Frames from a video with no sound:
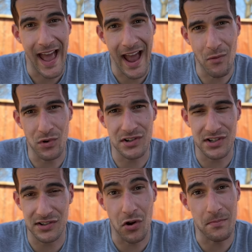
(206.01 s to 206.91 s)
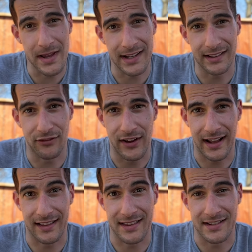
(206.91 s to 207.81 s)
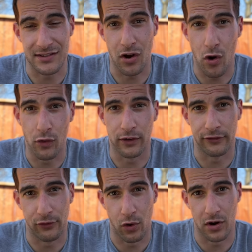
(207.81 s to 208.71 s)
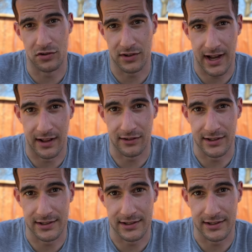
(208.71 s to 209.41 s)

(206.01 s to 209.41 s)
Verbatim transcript: and we're just omitting the fact that this is over 400 calories.